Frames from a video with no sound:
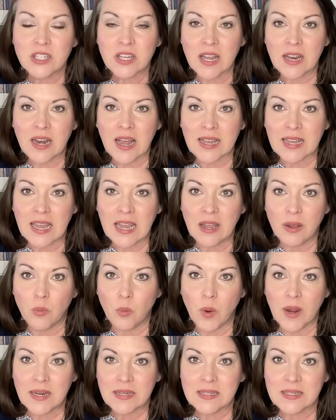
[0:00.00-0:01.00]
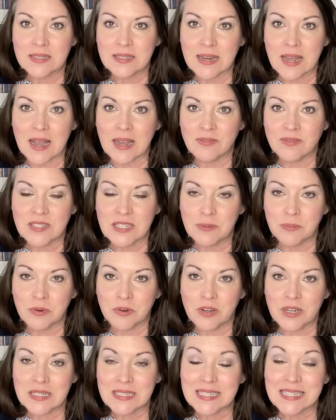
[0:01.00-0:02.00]
And I can't wait to dive
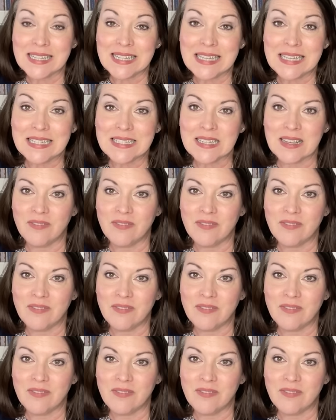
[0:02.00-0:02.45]
deeper into these.